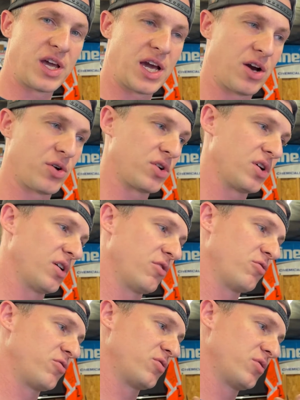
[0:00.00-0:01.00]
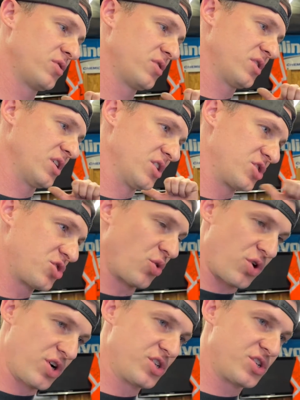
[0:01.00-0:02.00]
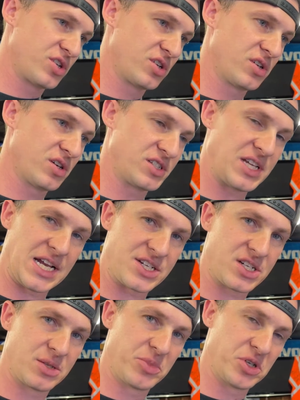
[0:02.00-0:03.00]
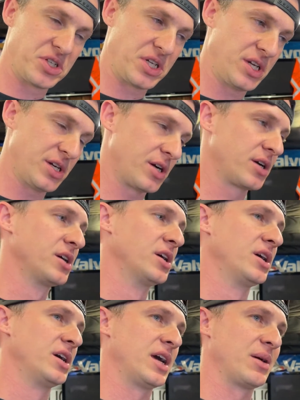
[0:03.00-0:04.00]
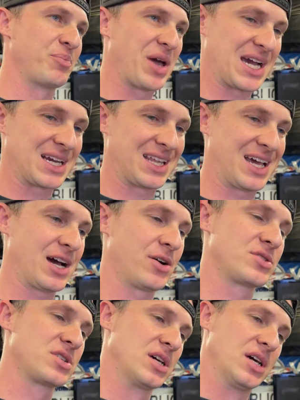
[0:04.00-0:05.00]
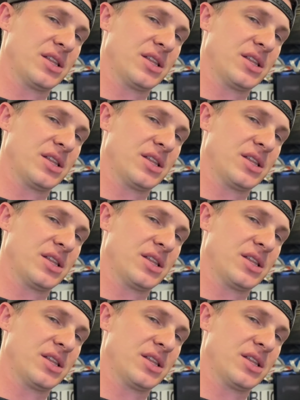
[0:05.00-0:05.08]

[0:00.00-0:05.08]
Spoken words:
out of the storage attached to the building here and back in the house,